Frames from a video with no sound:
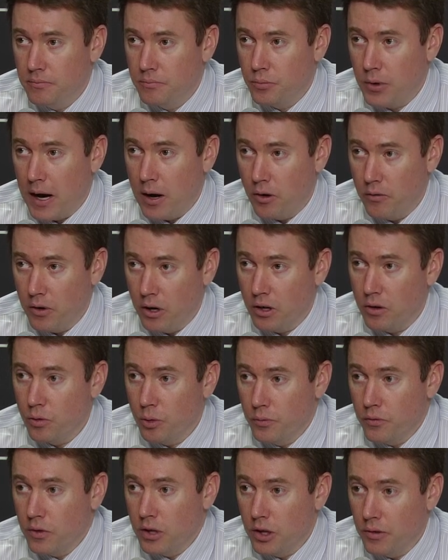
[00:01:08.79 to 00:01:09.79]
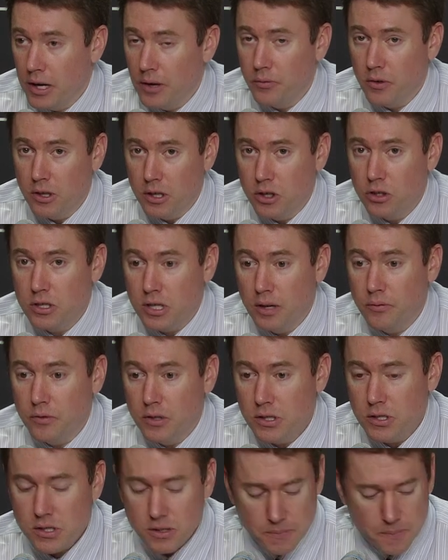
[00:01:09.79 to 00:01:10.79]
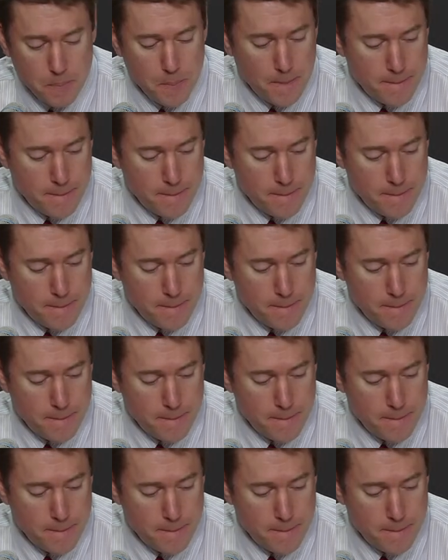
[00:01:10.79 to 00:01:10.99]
proud of our group for their effort, their toughness.